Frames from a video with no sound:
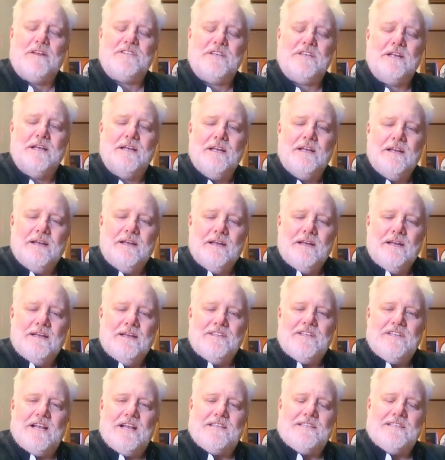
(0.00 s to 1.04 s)
She,
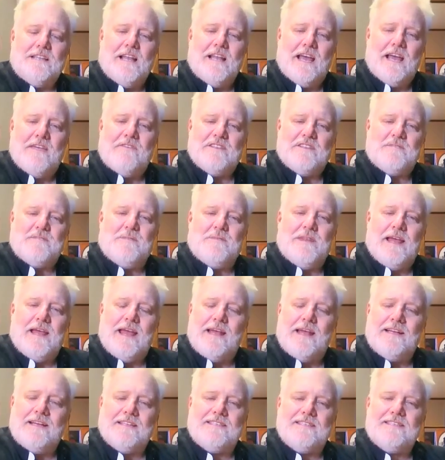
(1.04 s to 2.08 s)
she has a life, it's
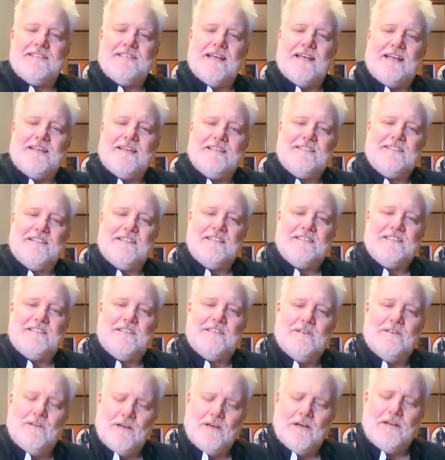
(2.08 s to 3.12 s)
planned, it's set, it's, it's
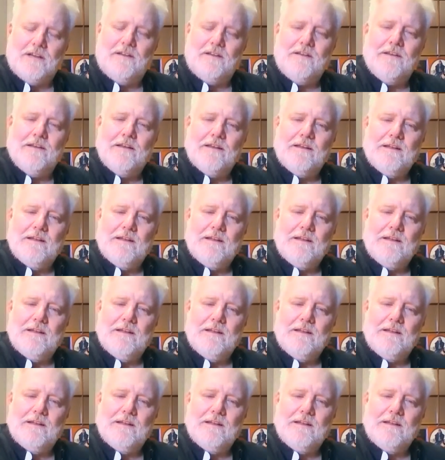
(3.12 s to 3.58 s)
good.